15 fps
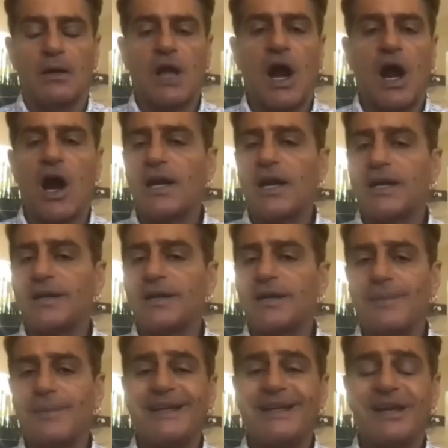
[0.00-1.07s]
there aren't
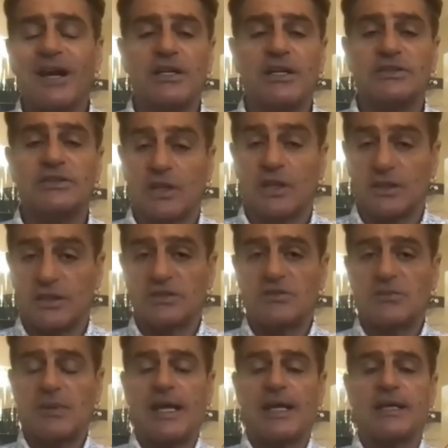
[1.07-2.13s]
many Jnanis on
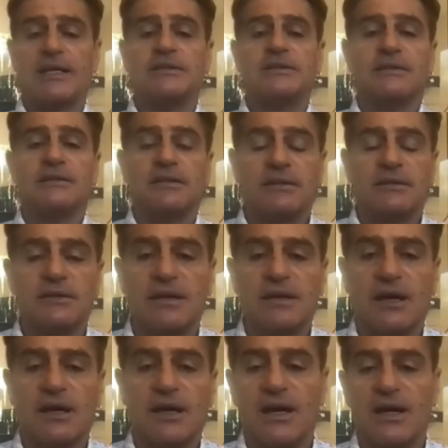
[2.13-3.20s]
this planet,
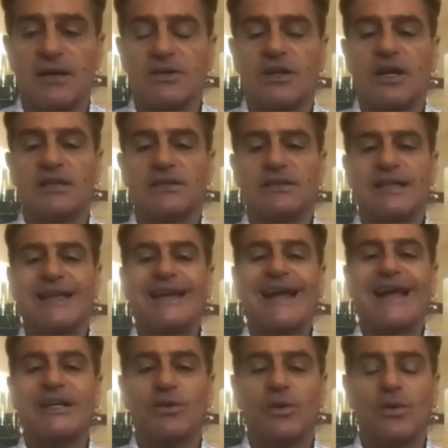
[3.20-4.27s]
uh, not that
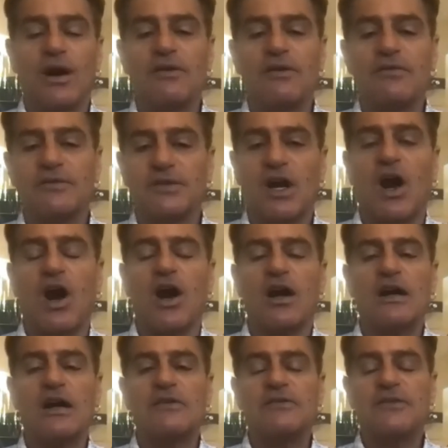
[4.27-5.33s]
I know of. There
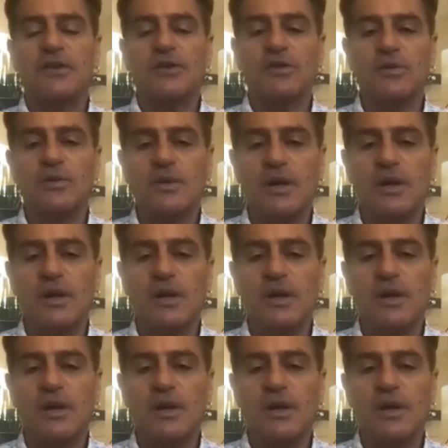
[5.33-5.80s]
are a few.